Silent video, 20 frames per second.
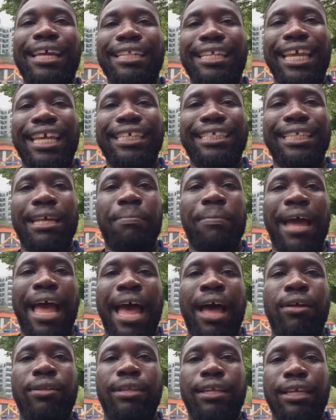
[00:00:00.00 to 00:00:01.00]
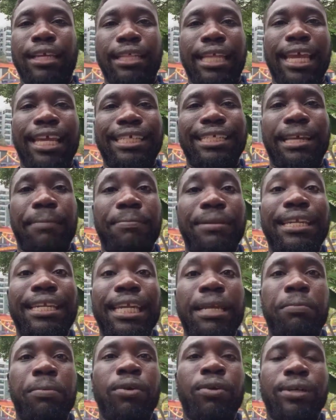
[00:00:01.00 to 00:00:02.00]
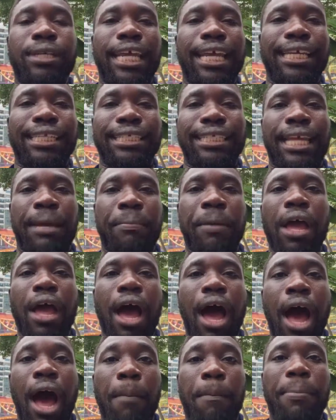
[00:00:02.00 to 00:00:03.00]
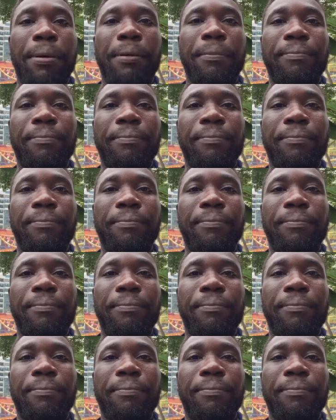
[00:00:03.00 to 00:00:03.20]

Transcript: Take a step out, take a step deeper, or take a step up